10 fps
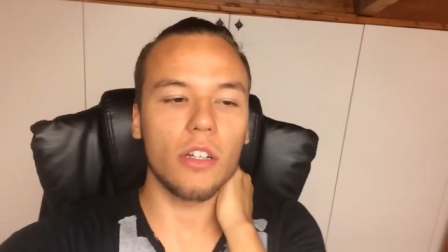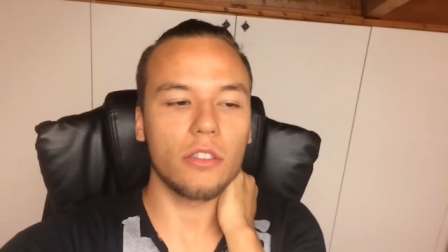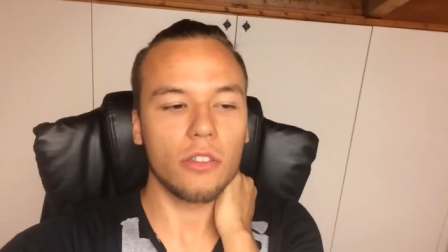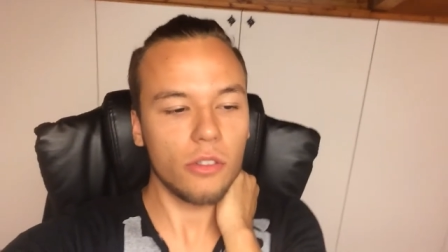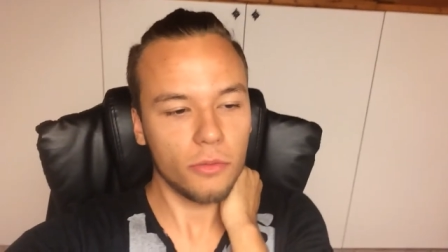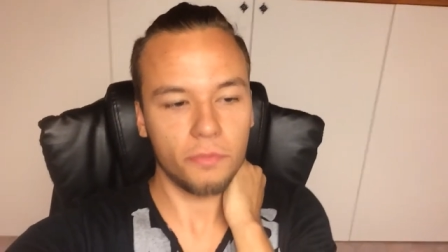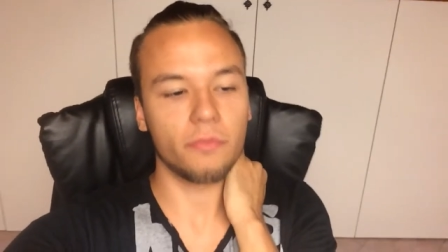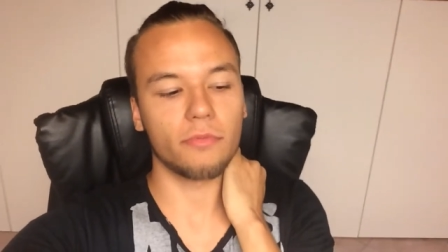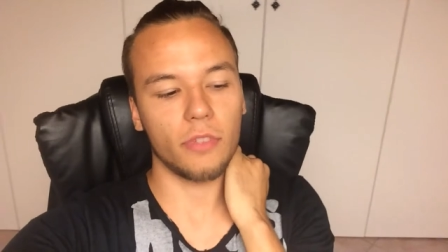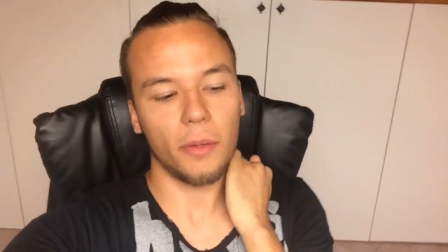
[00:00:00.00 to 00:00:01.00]
So
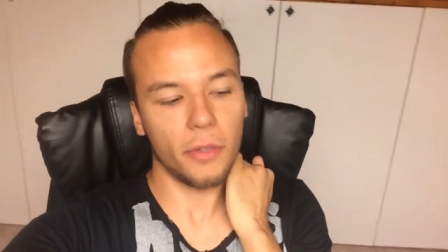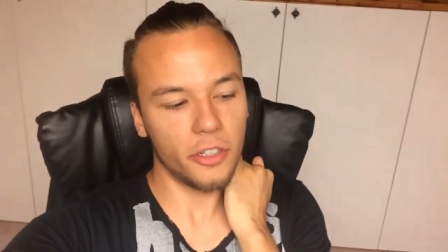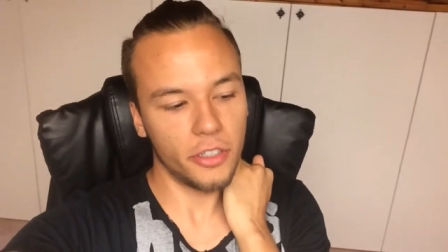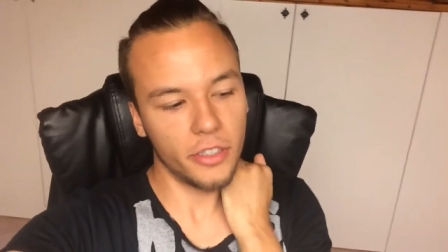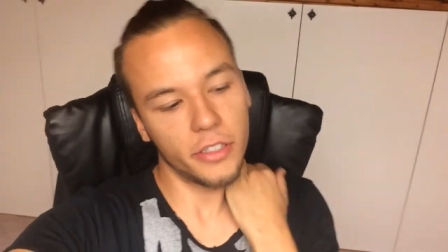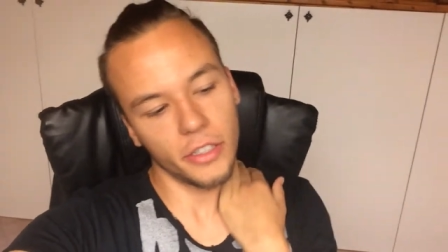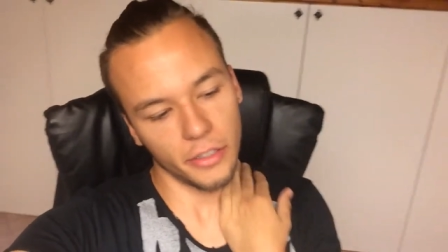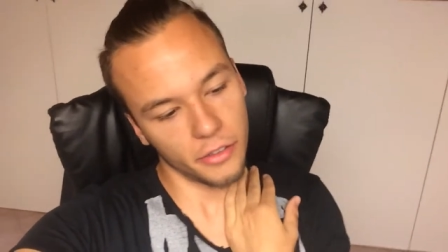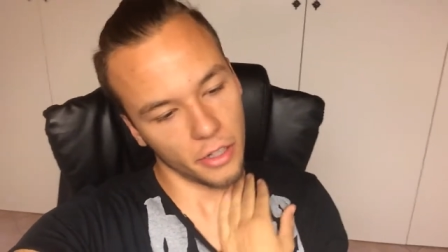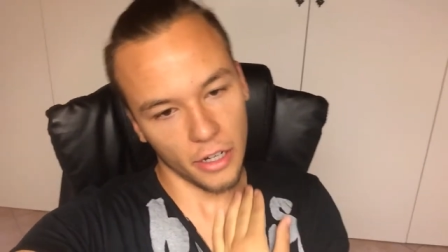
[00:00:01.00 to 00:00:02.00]
I'm here
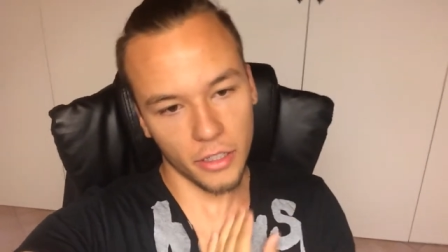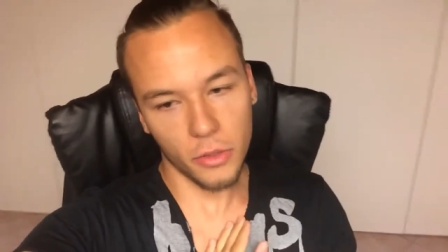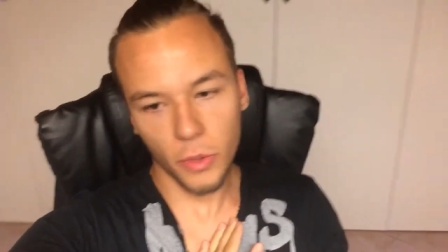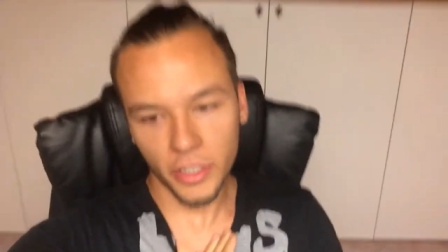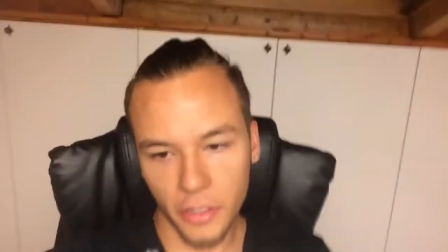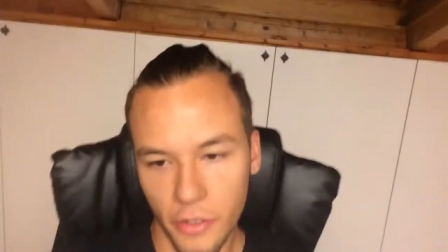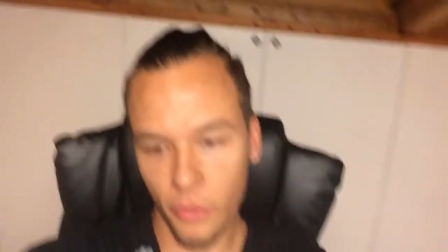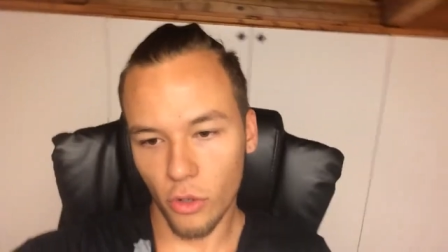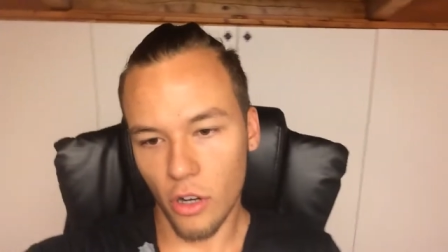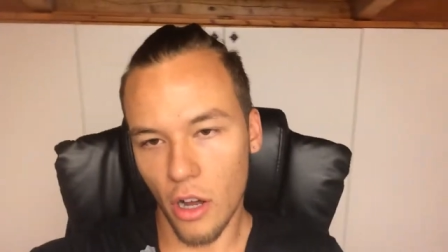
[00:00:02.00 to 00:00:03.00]
sitting, guys, waiting
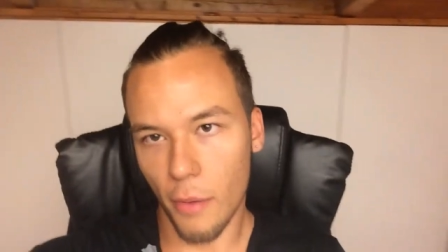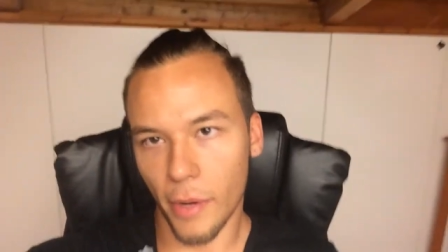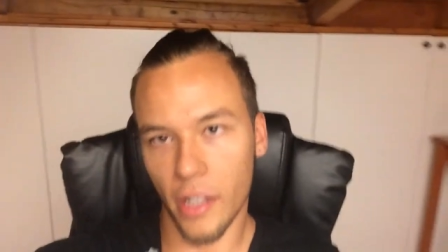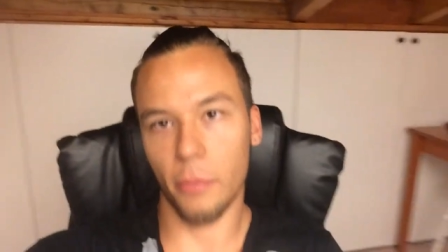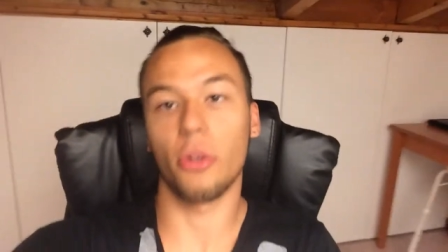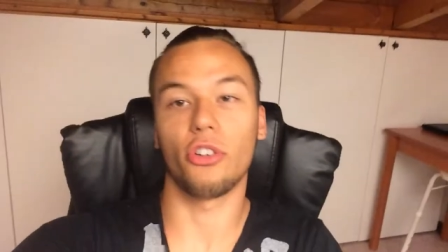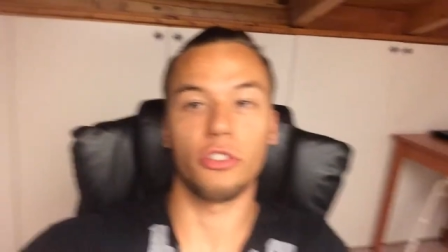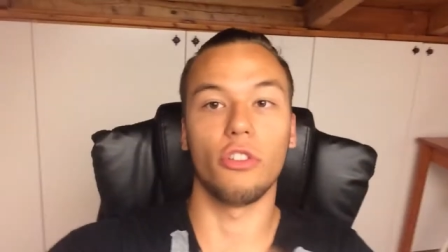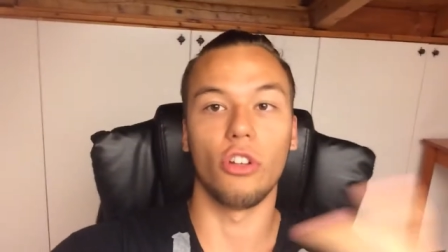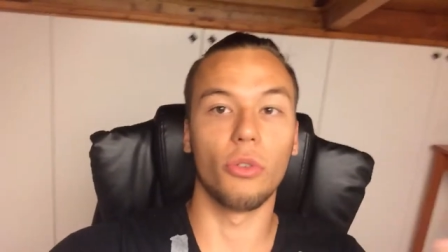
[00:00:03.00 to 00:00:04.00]
for my computer
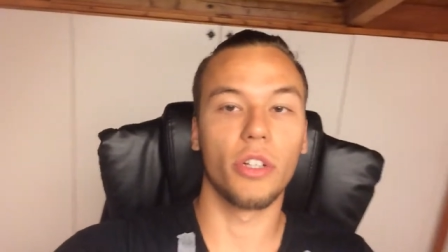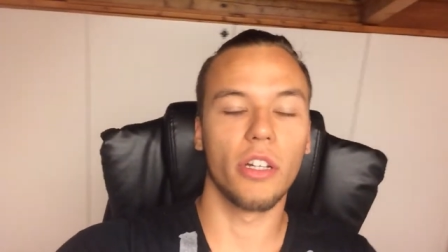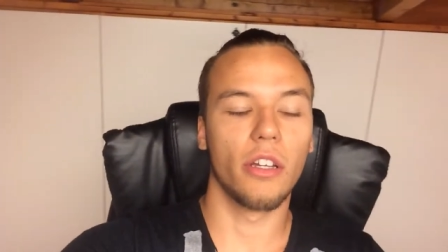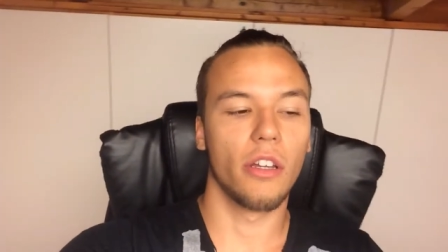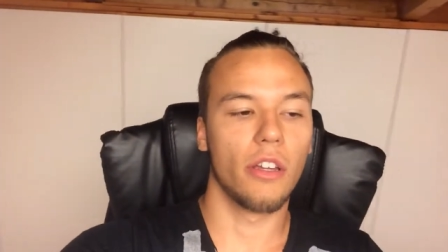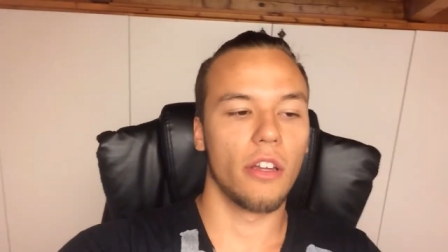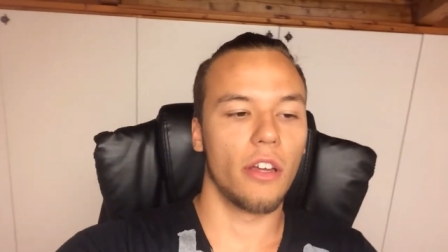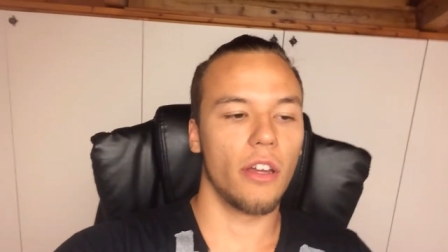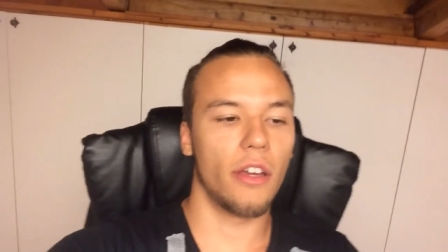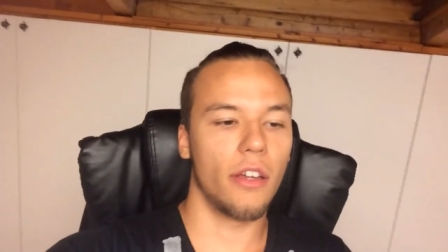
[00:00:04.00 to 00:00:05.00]
to load,
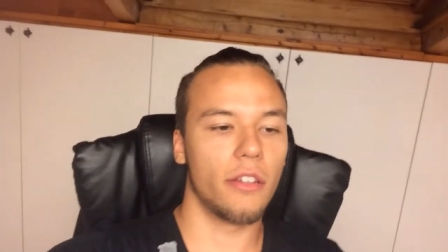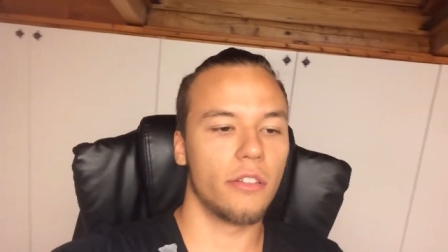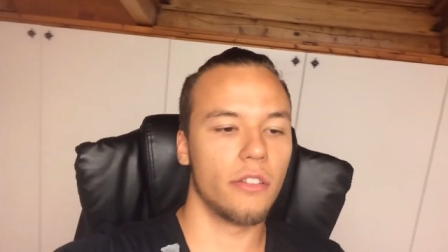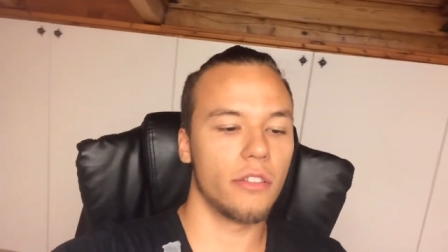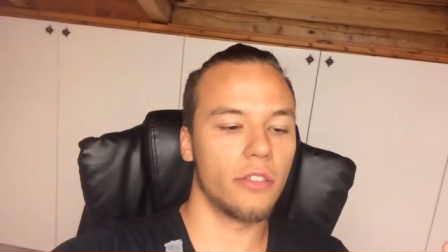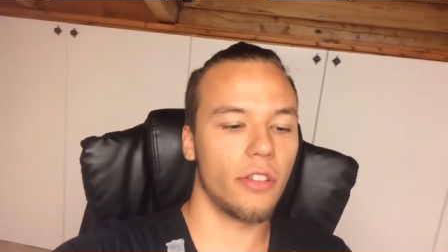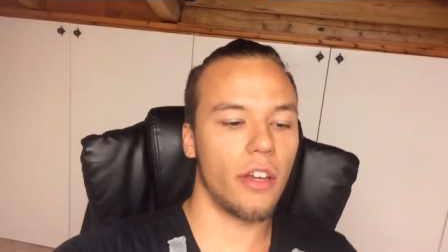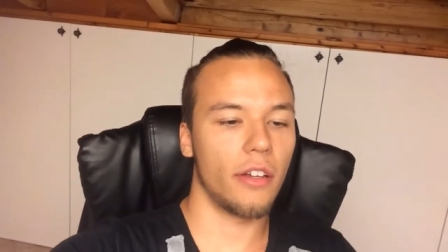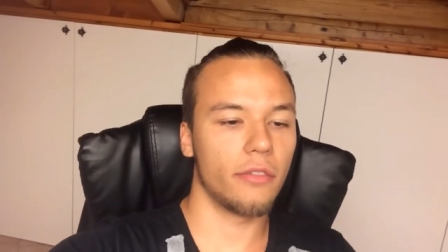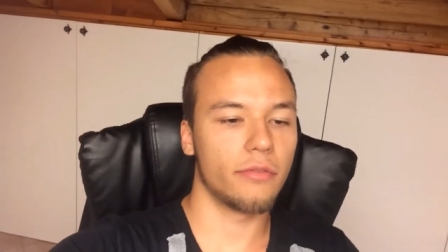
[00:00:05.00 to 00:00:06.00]
and until
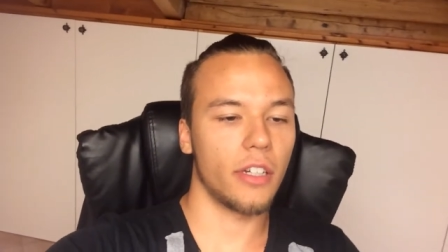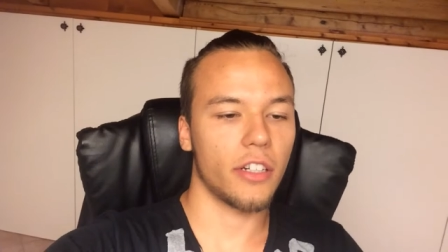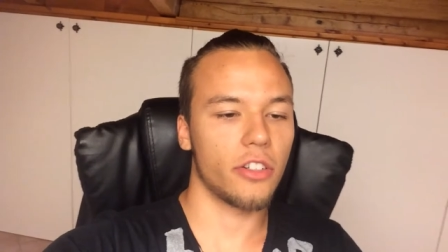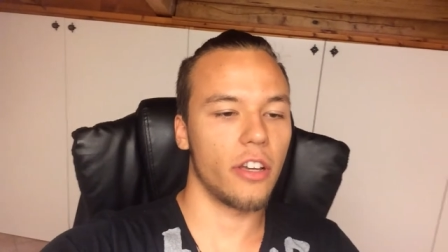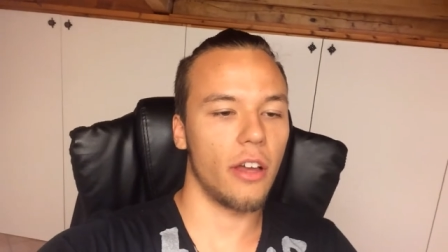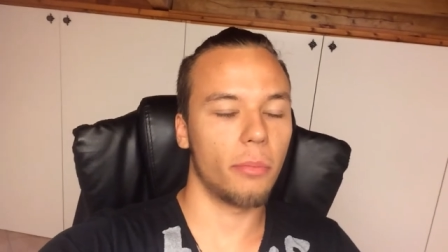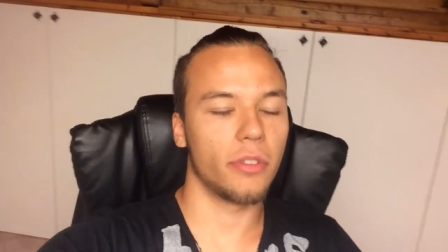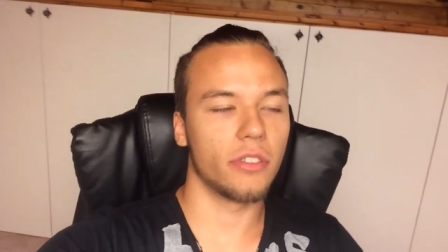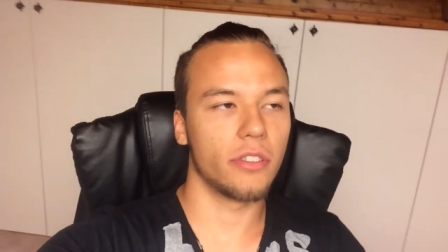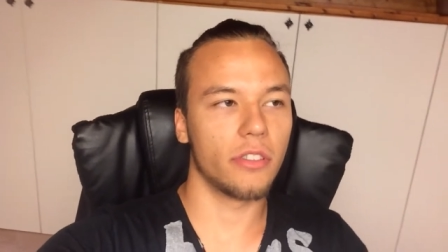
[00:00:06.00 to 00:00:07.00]
that actually
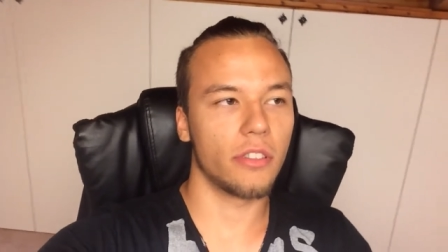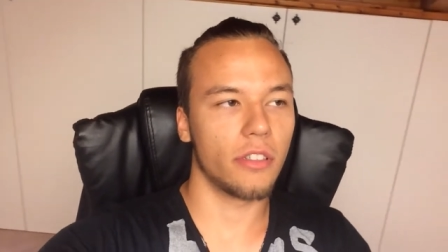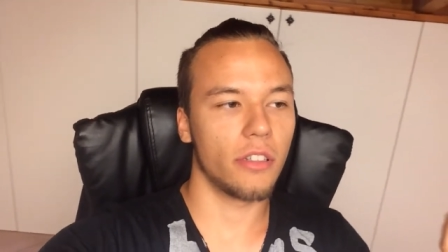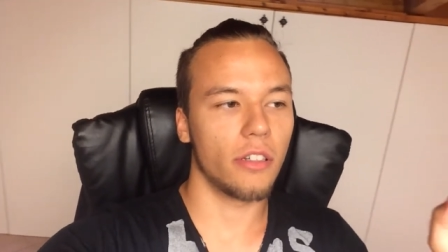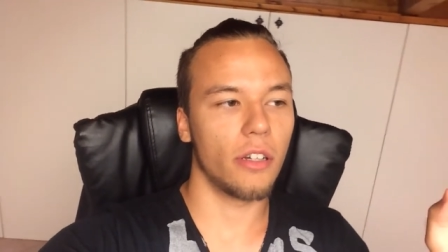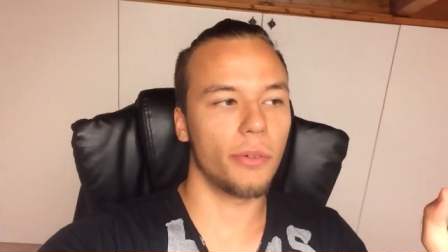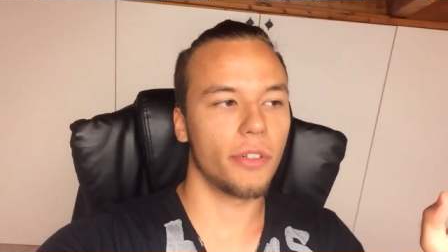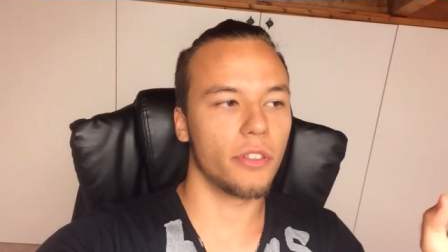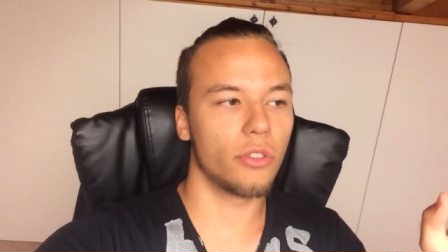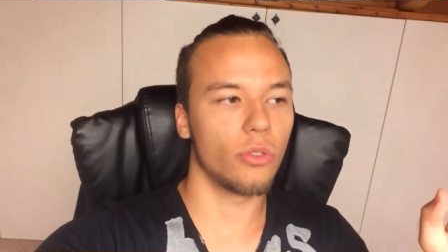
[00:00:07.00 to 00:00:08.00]
happens, I
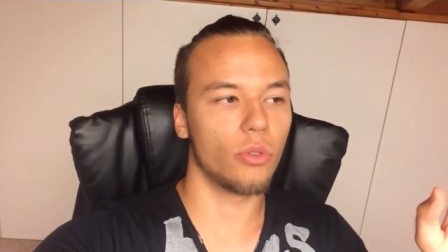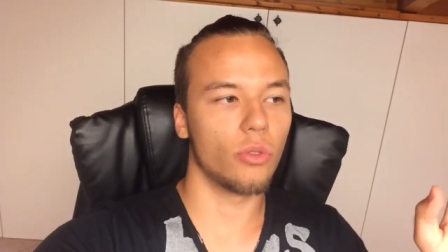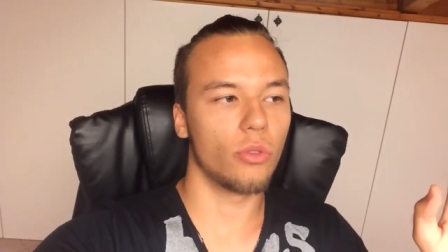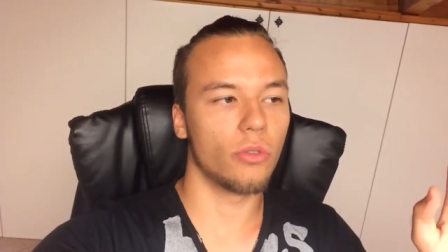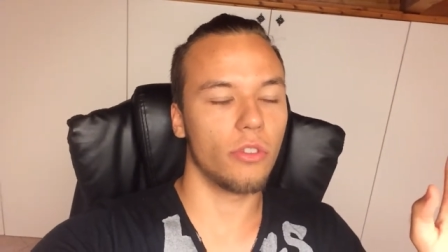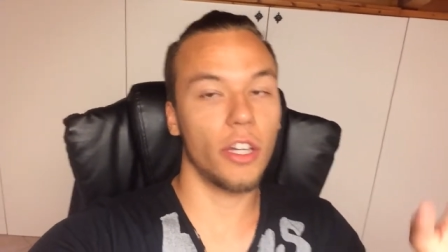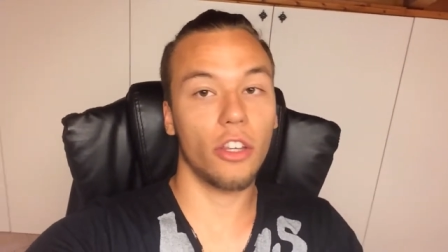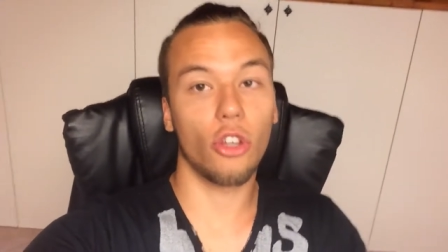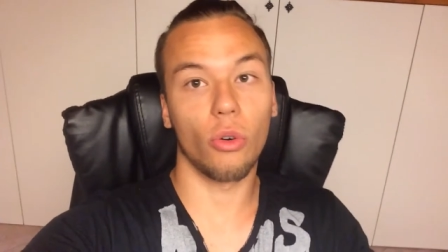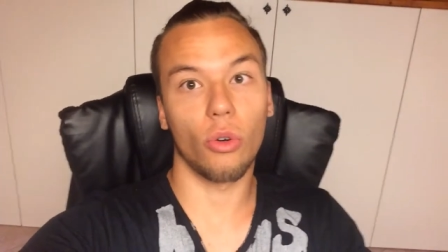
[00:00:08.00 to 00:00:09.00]
wanted to
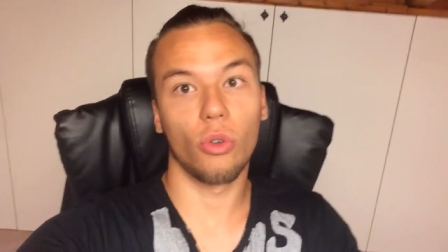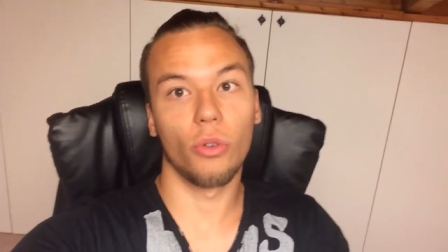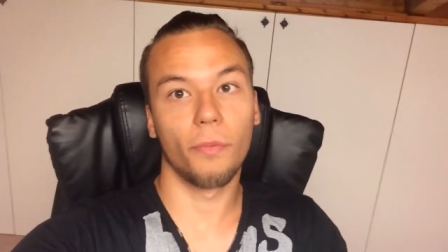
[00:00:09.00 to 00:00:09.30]
thank you all